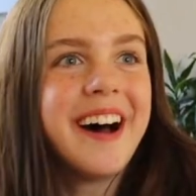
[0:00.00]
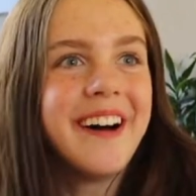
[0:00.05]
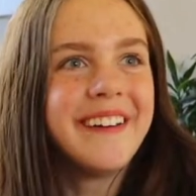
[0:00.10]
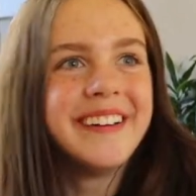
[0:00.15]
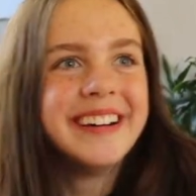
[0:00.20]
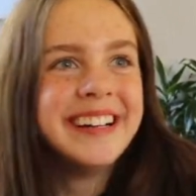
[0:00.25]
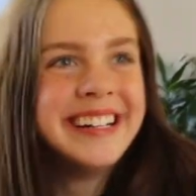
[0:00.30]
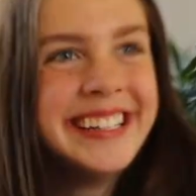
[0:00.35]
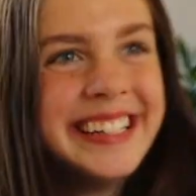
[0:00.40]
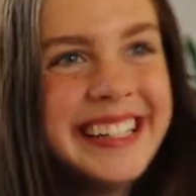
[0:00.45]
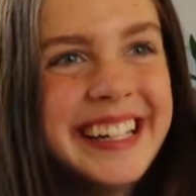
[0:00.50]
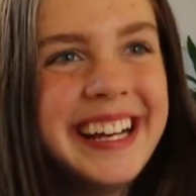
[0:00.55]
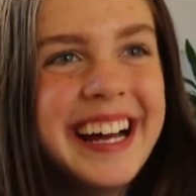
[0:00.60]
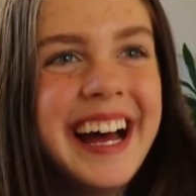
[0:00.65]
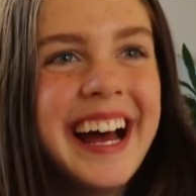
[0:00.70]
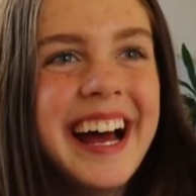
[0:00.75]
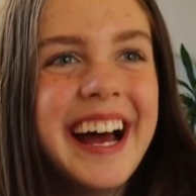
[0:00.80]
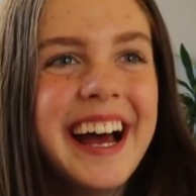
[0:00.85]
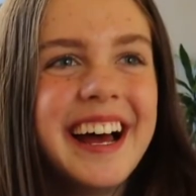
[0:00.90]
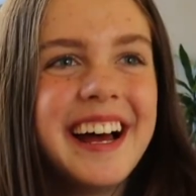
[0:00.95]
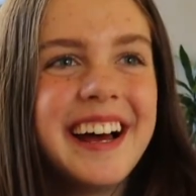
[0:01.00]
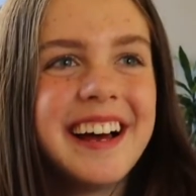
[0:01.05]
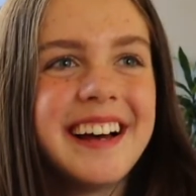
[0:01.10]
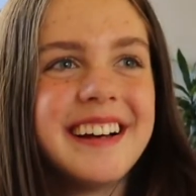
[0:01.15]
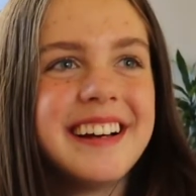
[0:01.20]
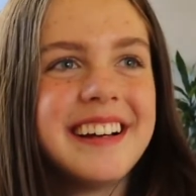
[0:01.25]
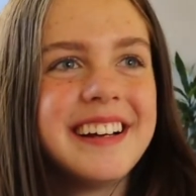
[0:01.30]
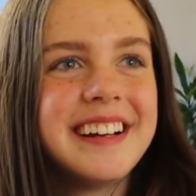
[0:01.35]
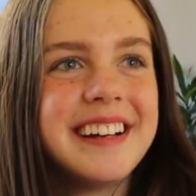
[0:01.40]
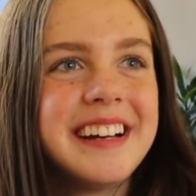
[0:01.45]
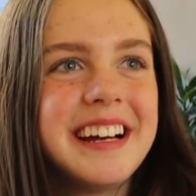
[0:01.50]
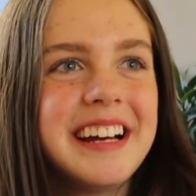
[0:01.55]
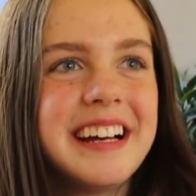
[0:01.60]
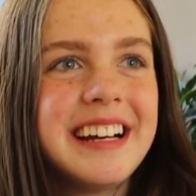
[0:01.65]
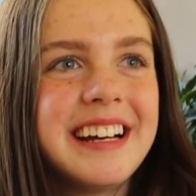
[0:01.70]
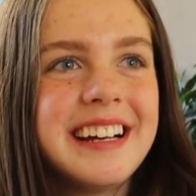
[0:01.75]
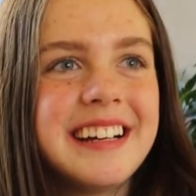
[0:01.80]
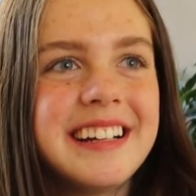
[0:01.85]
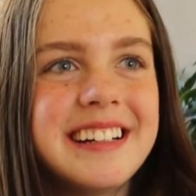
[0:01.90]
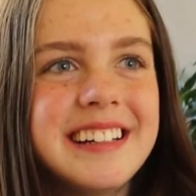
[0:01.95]
No. How
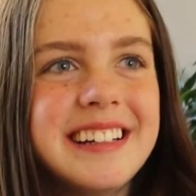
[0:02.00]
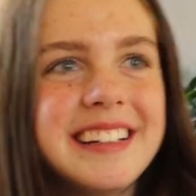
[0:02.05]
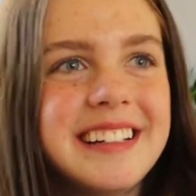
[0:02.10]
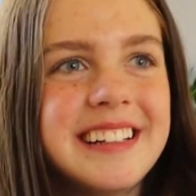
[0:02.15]
do you,